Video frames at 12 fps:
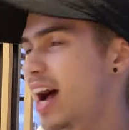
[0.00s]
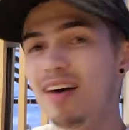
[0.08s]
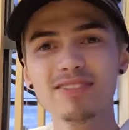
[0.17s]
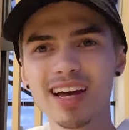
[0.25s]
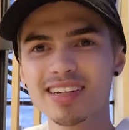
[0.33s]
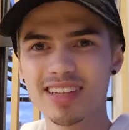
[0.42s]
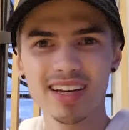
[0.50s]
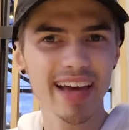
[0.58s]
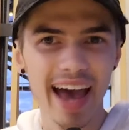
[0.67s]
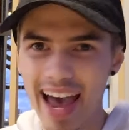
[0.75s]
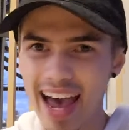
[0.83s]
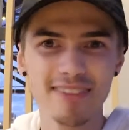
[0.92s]
I've not done
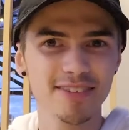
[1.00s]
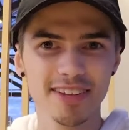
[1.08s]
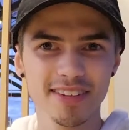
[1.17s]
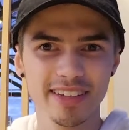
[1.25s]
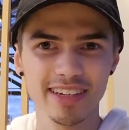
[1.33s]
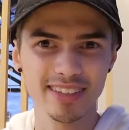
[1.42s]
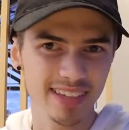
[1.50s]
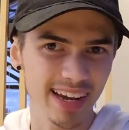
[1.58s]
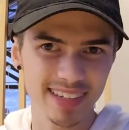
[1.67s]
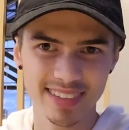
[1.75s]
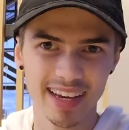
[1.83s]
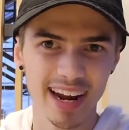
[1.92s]
half of the things that
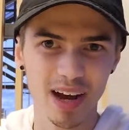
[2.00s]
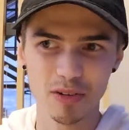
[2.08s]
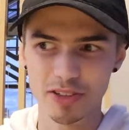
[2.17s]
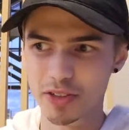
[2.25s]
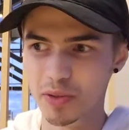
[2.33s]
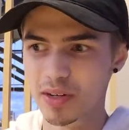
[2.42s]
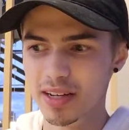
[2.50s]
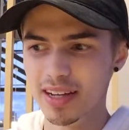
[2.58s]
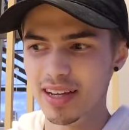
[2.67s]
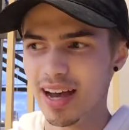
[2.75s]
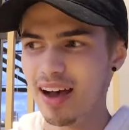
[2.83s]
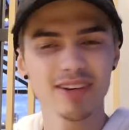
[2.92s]
I said I would do.
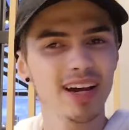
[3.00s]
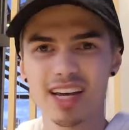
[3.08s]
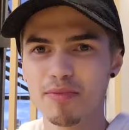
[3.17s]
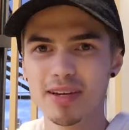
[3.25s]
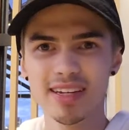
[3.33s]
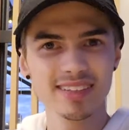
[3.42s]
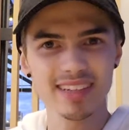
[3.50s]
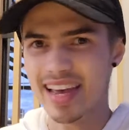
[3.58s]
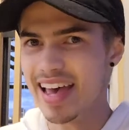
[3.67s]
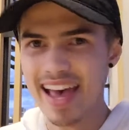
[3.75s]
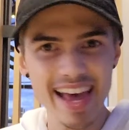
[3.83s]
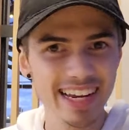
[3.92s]
I've not committed
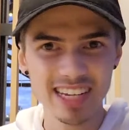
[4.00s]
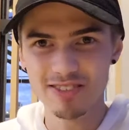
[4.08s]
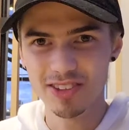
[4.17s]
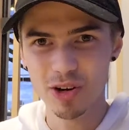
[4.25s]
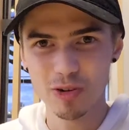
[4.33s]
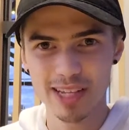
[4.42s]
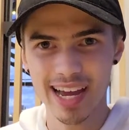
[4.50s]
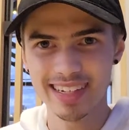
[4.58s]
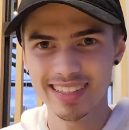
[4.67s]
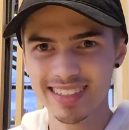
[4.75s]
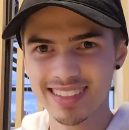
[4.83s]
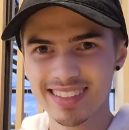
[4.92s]
to any of those
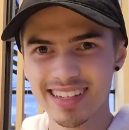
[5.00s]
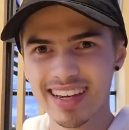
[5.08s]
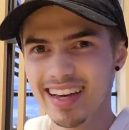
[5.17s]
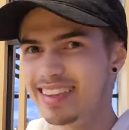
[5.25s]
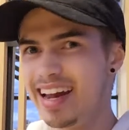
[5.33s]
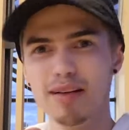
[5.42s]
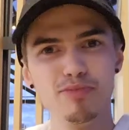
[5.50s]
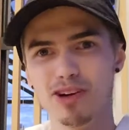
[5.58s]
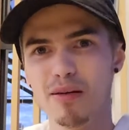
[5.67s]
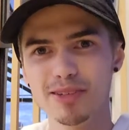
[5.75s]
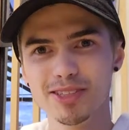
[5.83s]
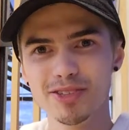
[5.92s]
ideas that I
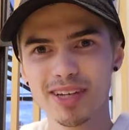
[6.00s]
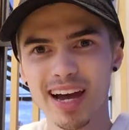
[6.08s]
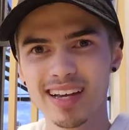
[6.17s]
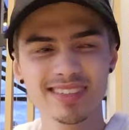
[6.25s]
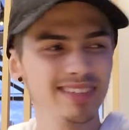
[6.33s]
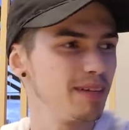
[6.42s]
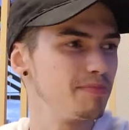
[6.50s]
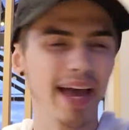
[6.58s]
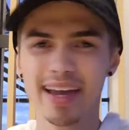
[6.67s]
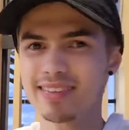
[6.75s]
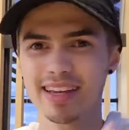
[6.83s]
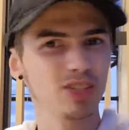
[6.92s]
promised you guys like
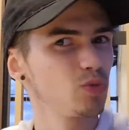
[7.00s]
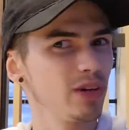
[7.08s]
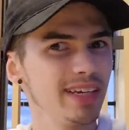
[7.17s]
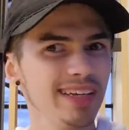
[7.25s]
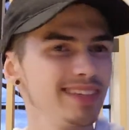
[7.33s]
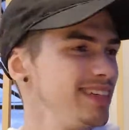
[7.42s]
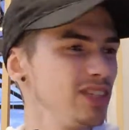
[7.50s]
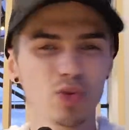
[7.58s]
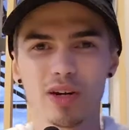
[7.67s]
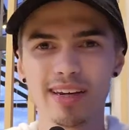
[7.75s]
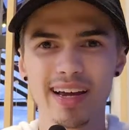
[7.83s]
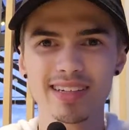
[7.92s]
back in like 2018,
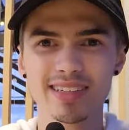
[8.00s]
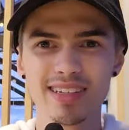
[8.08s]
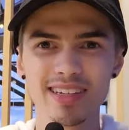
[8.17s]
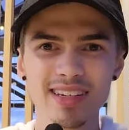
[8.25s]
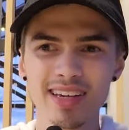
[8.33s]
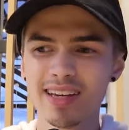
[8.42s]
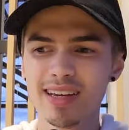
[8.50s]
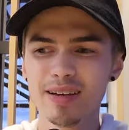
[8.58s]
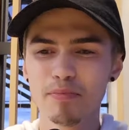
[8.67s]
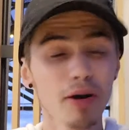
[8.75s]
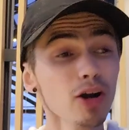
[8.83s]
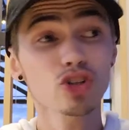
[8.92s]
2019,
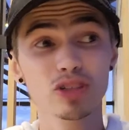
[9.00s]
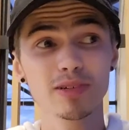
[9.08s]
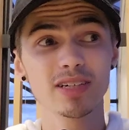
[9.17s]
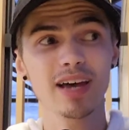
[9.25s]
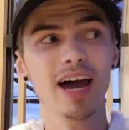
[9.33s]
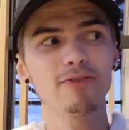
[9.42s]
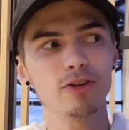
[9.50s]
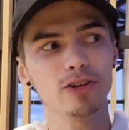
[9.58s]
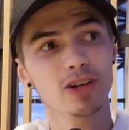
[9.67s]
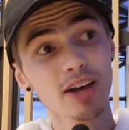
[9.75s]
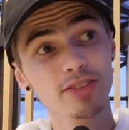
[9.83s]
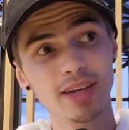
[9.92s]
partially because I
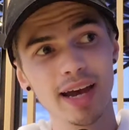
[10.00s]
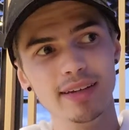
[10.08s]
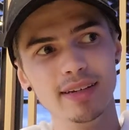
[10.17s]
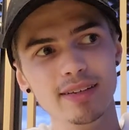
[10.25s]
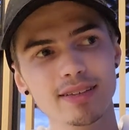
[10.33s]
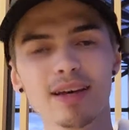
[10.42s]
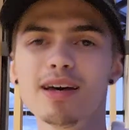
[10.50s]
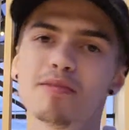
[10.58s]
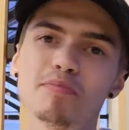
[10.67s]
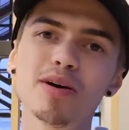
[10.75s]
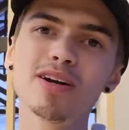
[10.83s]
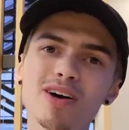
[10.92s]
forgot the ideas,
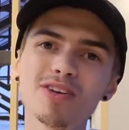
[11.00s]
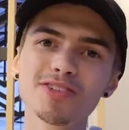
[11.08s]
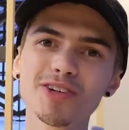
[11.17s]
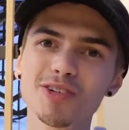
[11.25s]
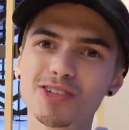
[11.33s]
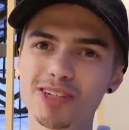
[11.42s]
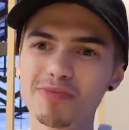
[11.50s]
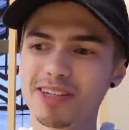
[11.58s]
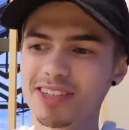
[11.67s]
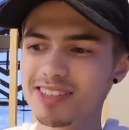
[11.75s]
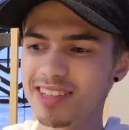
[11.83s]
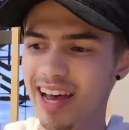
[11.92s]
but also just
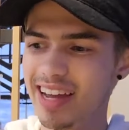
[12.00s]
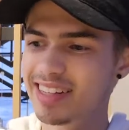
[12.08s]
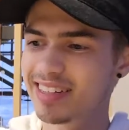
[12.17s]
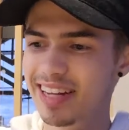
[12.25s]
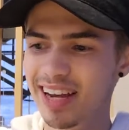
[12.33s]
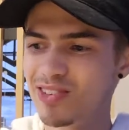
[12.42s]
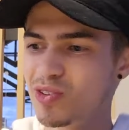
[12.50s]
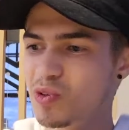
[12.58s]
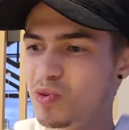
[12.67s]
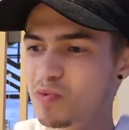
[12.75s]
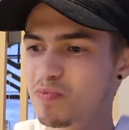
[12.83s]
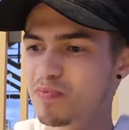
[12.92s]
because I
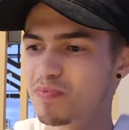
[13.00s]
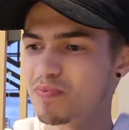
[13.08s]
never